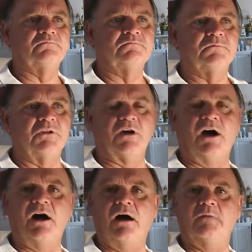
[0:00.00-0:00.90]
They're
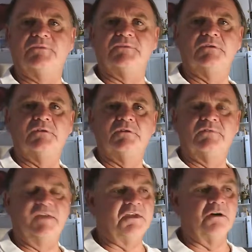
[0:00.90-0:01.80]
cops.
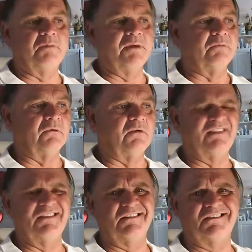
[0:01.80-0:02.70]
They kill people and
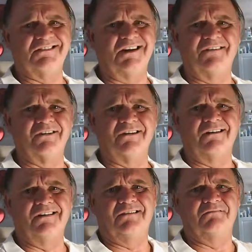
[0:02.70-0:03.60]
then just cover it
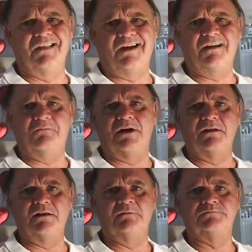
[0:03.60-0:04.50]
all up and lie about it.